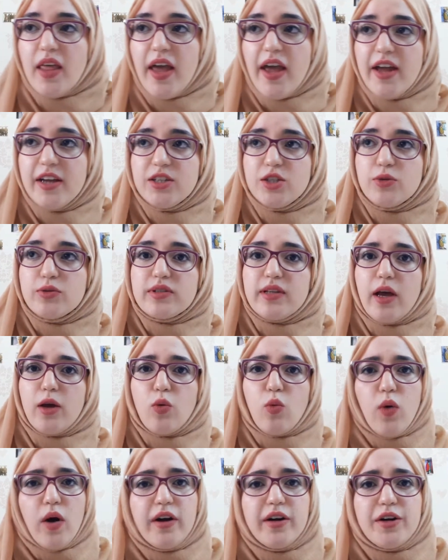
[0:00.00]
and she was
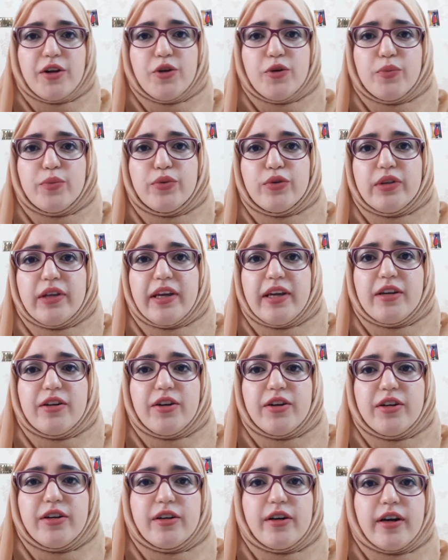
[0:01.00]
like, "Why are you bullying
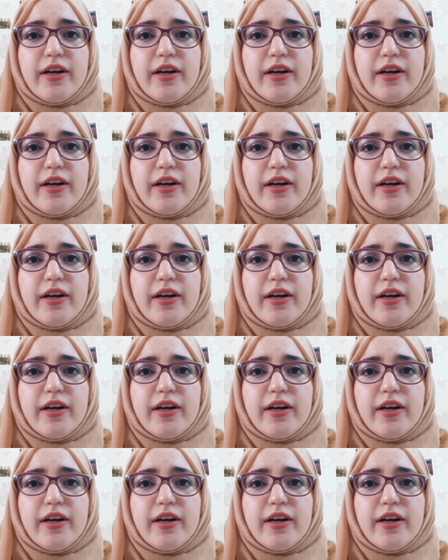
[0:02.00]
her?